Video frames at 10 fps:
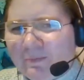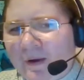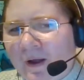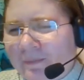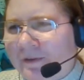
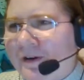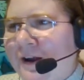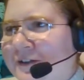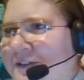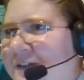Rob
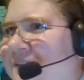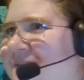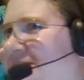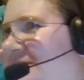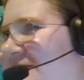Cratchit
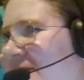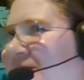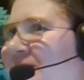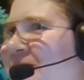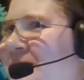would
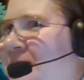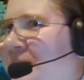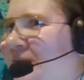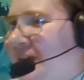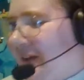be more
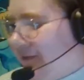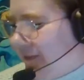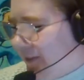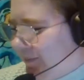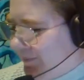fitting for him.